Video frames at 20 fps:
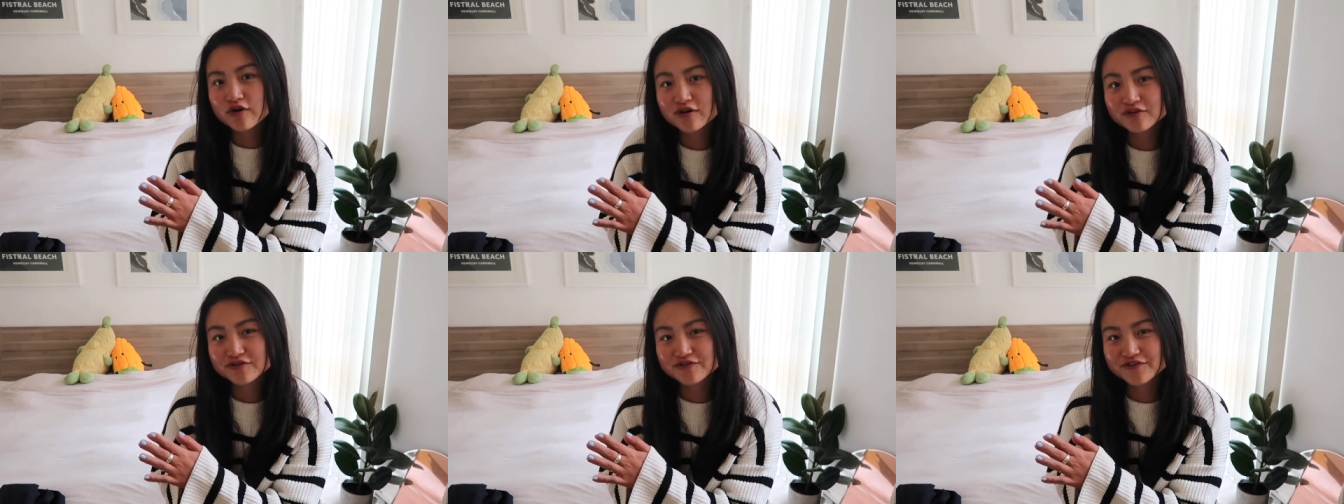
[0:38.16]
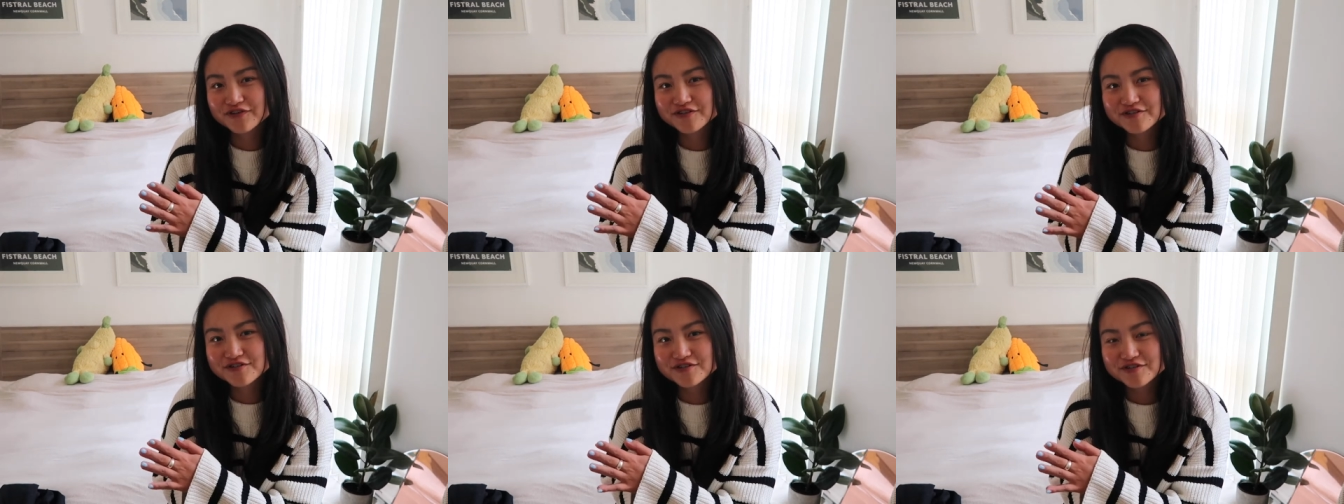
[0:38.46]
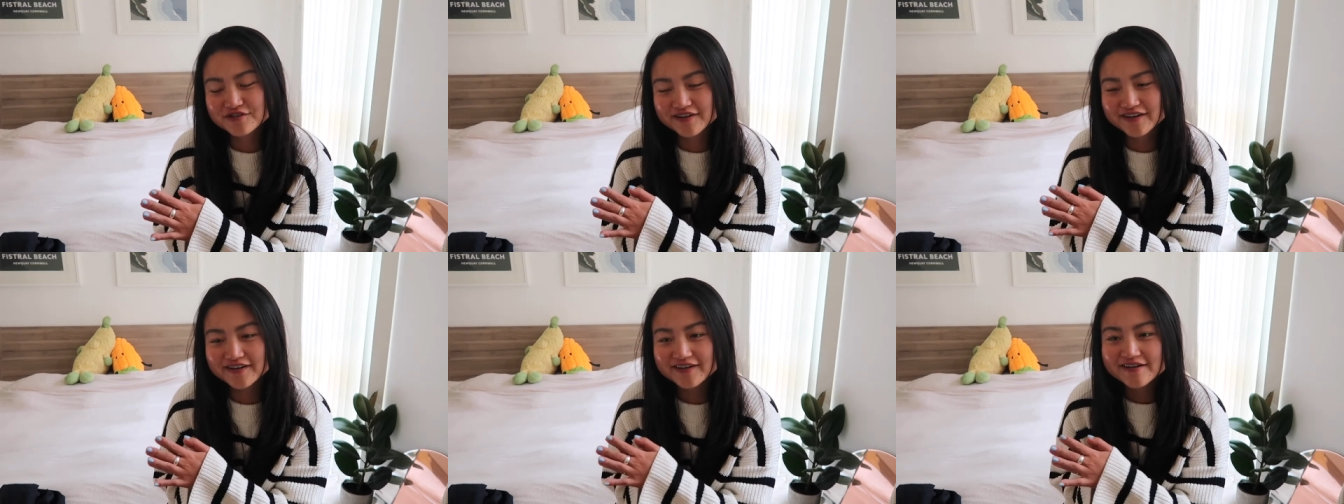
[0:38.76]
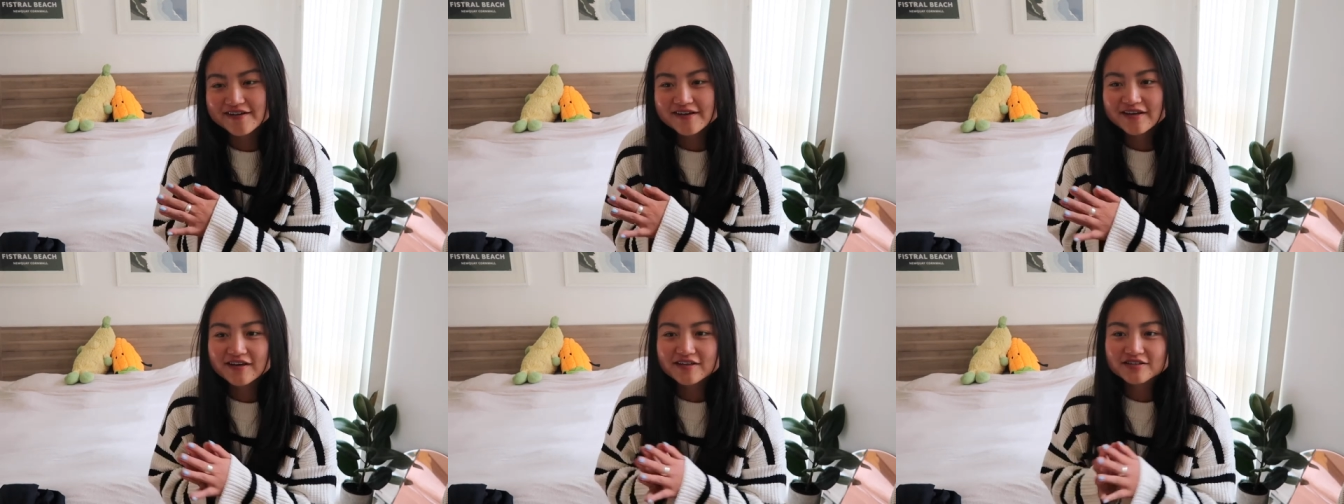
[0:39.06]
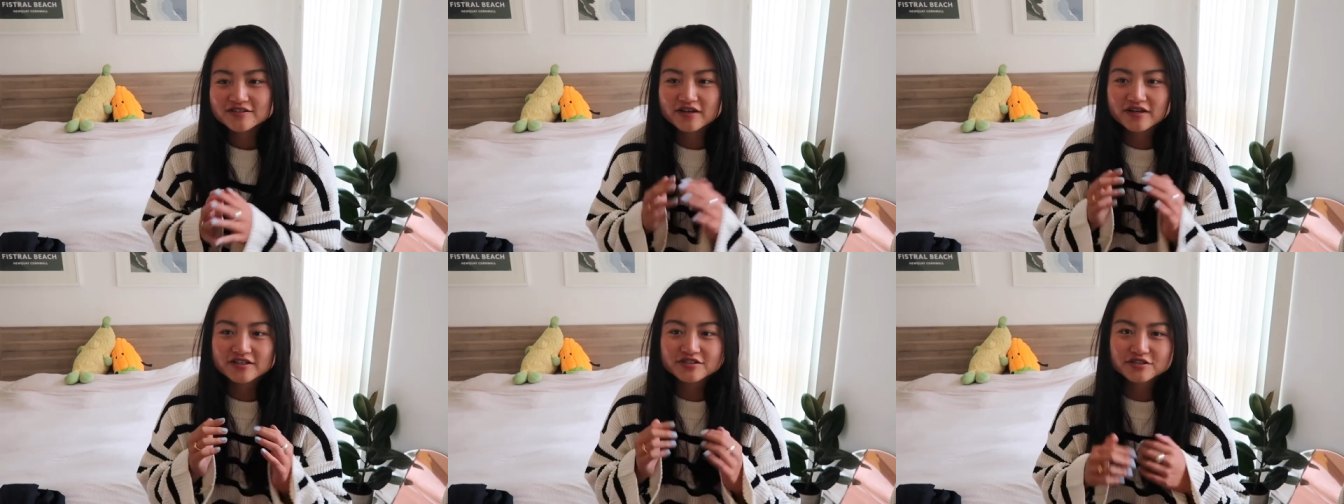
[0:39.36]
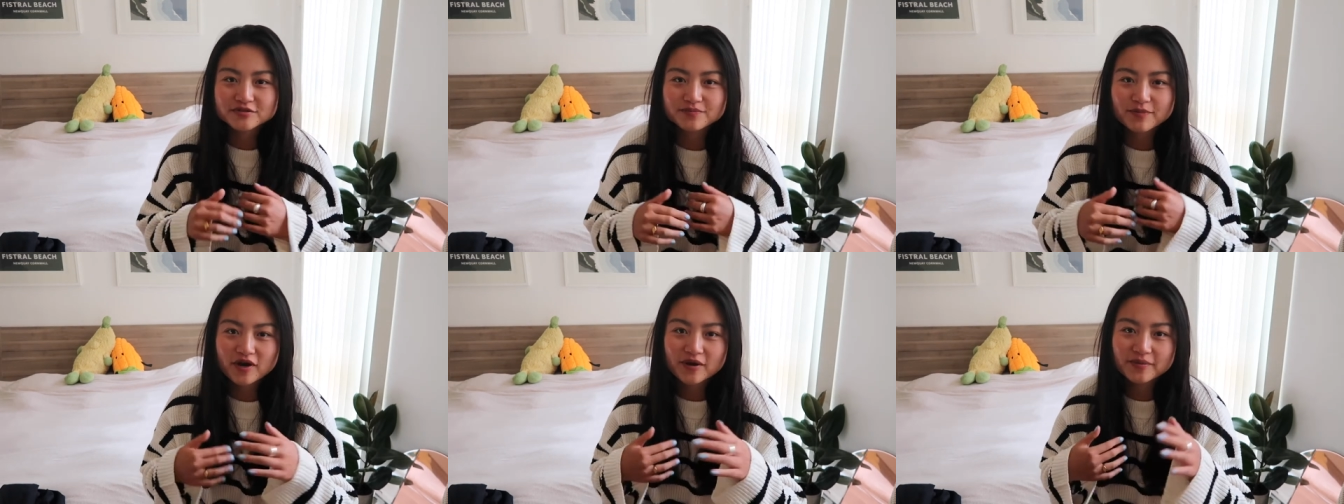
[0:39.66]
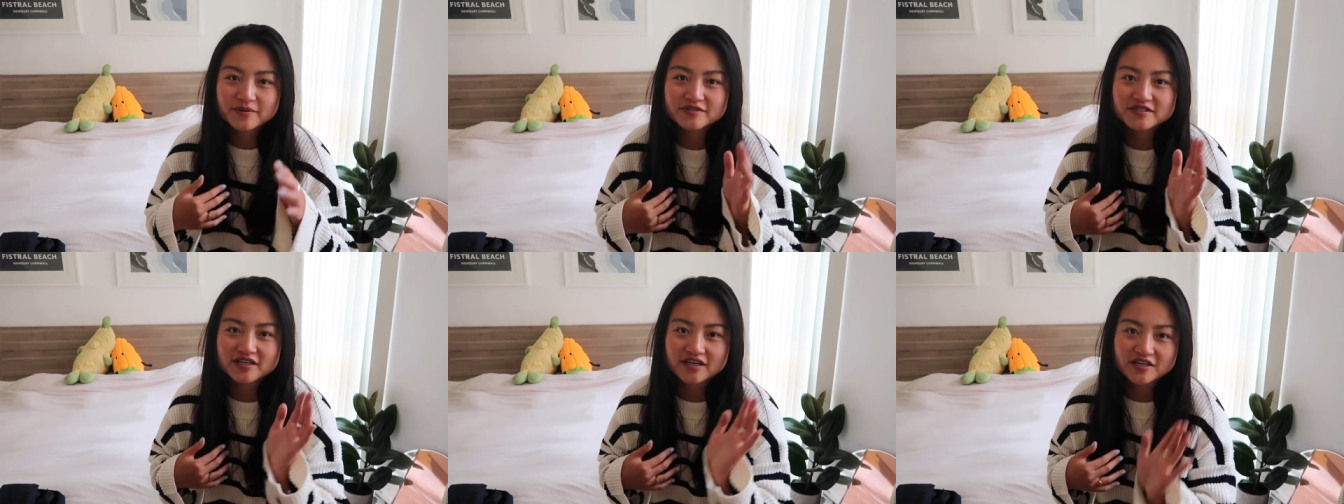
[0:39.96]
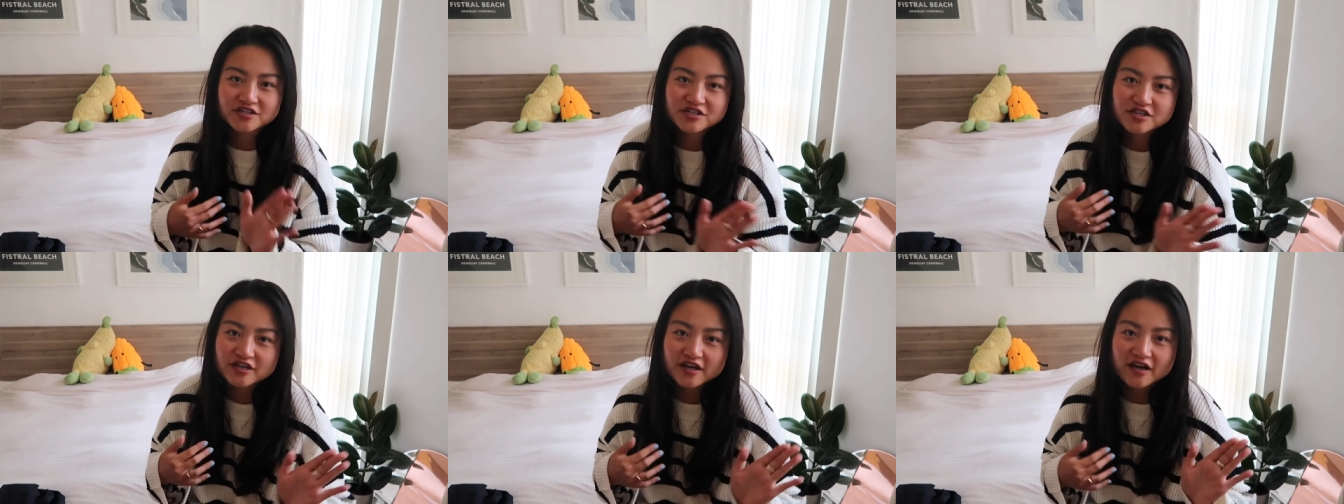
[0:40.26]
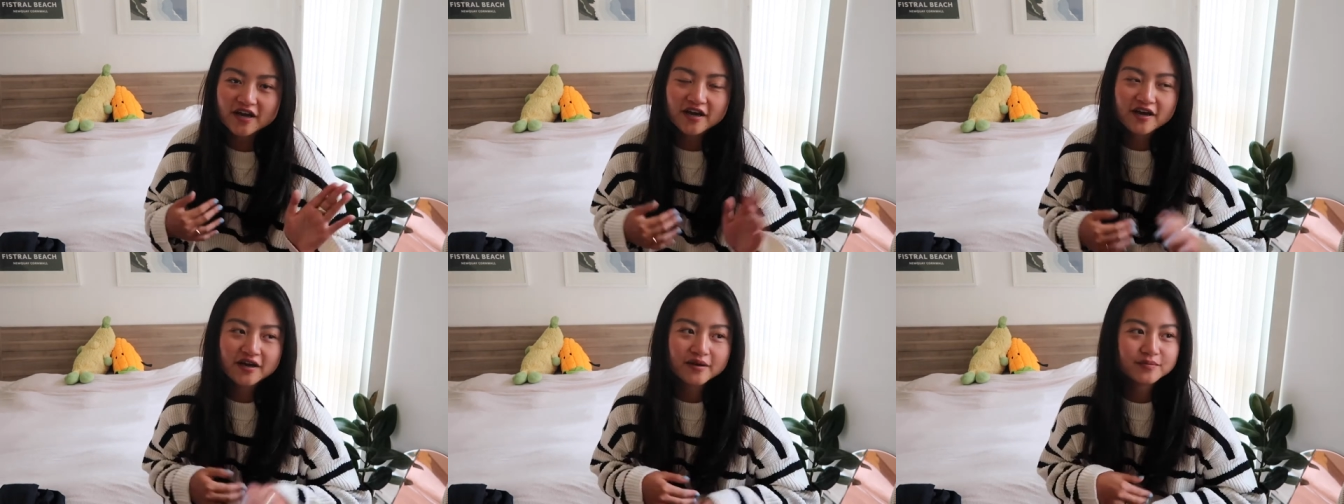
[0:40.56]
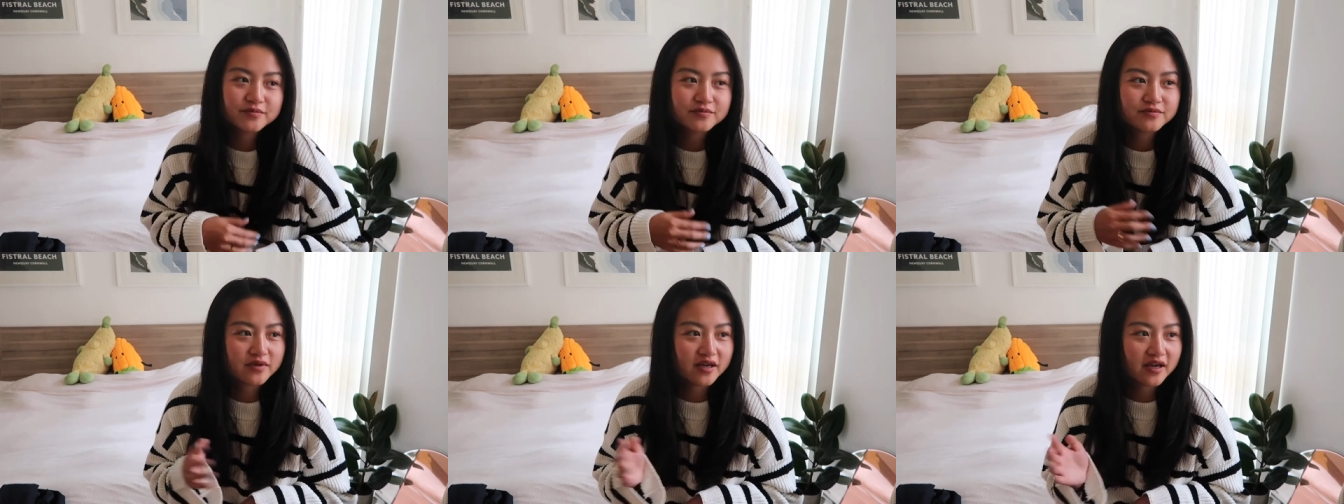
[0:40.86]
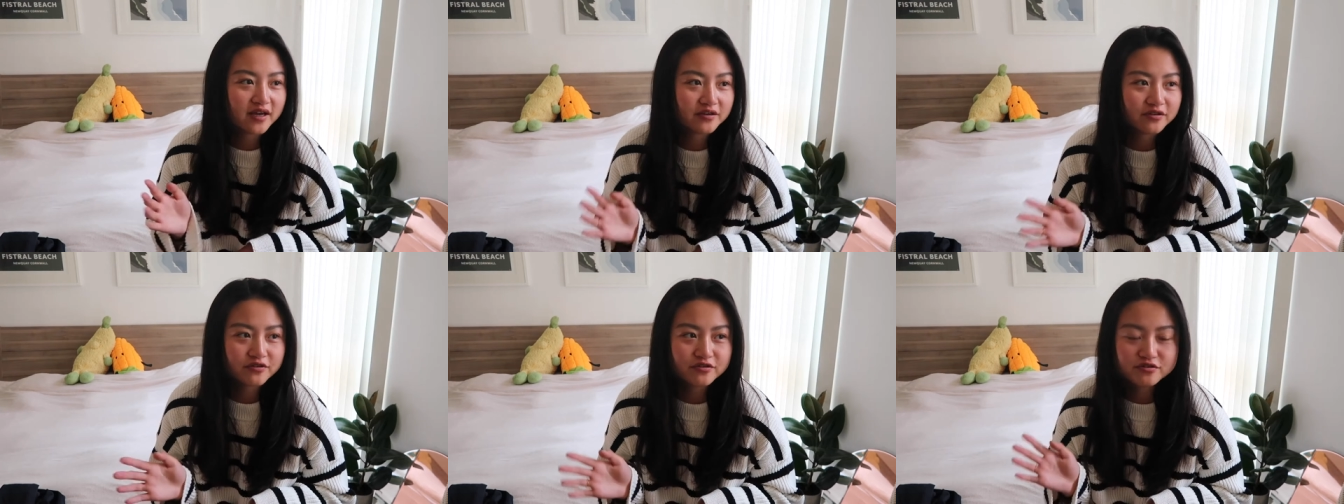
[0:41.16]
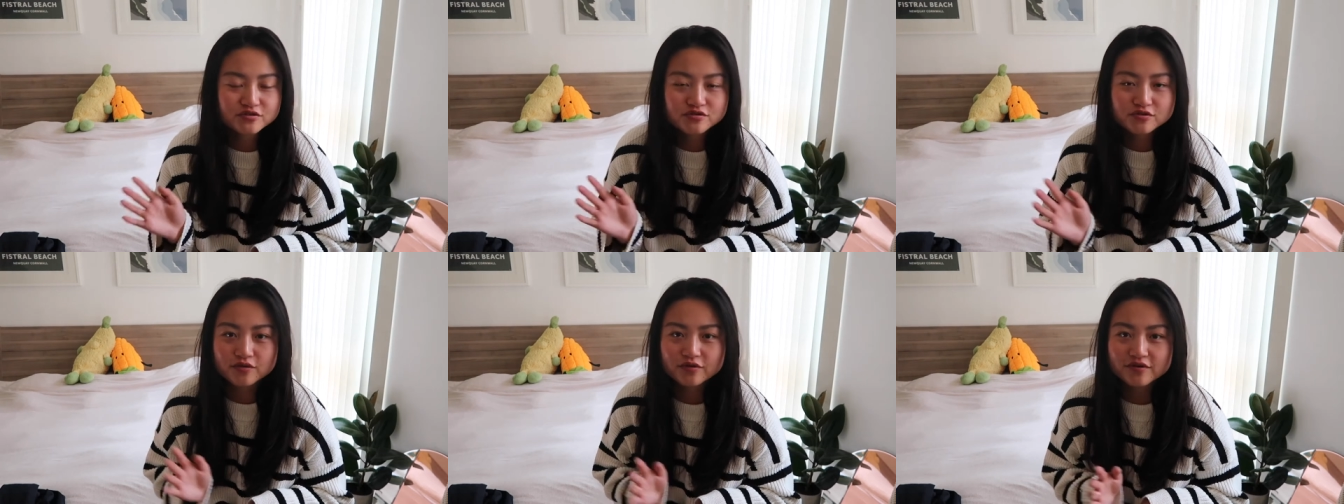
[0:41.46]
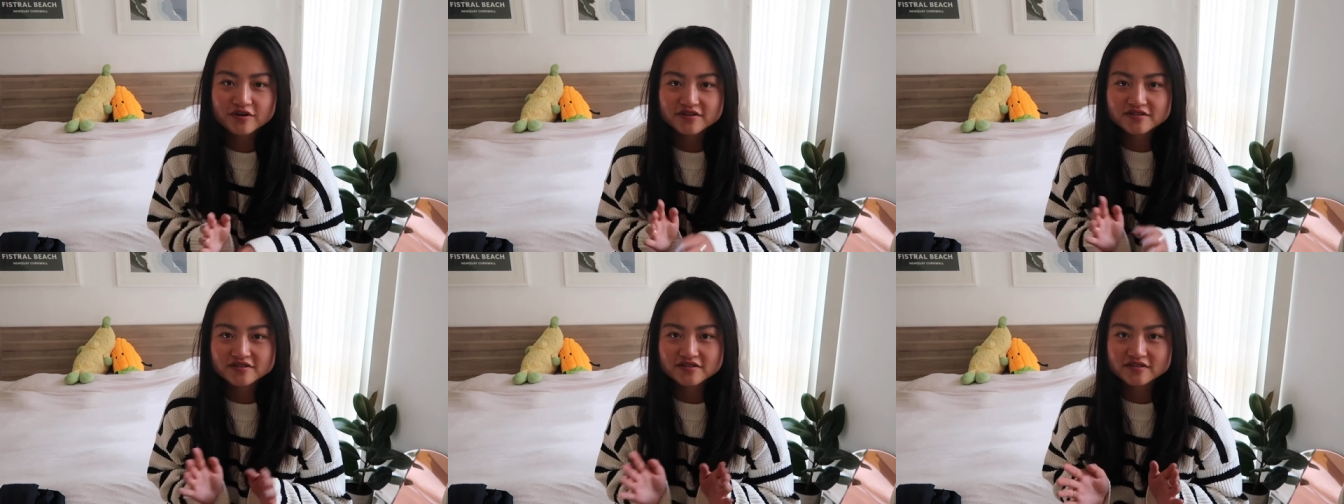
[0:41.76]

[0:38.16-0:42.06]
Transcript: Oxford Street, so I'd just pop into H&M and other stores,